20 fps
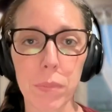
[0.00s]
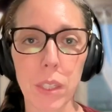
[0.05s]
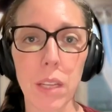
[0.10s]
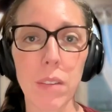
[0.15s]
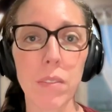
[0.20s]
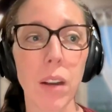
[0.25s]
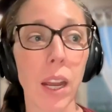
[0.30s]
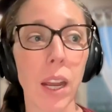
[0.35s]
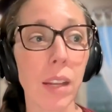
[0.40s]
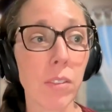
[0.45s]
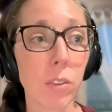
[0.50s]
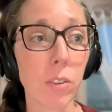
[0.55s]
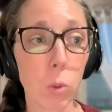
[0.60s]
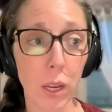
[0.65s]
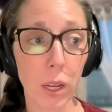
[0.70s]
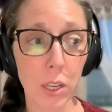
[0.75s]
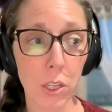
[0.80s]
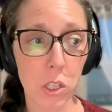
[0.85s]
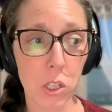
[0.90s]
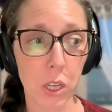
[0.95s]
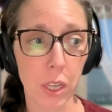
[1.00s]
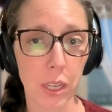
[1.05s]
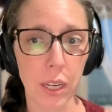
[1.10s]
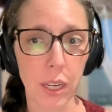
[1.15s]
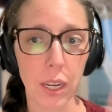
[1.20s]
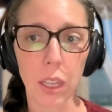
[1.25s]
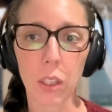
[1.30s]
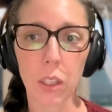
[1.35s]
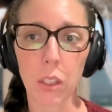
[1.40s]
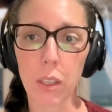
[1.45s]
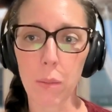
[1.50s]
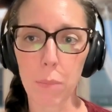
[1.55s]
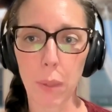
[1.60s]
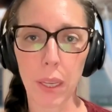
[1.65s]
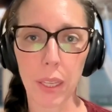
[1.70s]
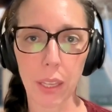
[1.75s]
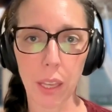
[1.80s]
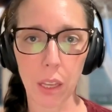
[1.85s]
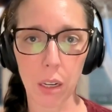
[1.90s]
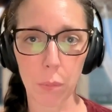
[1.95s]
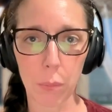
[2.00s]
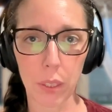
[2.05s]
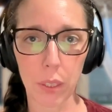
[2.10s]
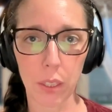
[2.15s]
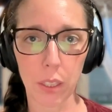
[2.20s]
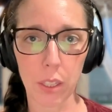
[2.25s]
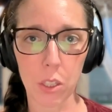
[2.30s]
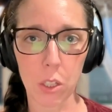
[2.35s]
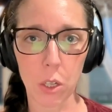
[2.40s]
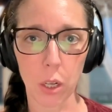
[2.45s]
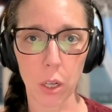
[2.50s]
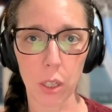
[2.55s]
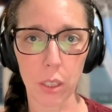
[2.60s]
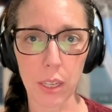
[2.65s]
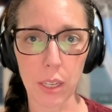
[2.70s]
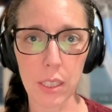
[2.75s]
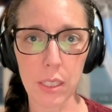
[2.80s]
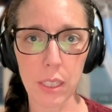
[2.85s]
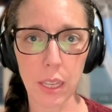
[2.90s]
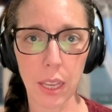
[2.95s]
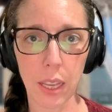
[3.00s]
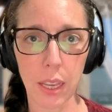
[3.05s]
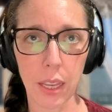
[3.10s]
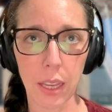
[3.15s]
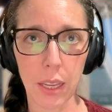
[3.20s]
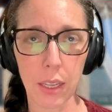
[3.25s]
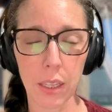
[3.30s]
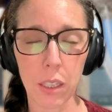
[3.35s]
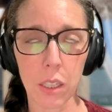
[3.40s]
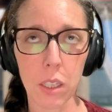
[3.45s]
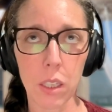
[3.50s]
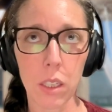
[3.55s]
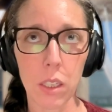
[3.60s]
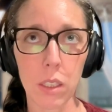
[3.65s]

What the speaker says: If I have a question and I look at my accountability chart and I say,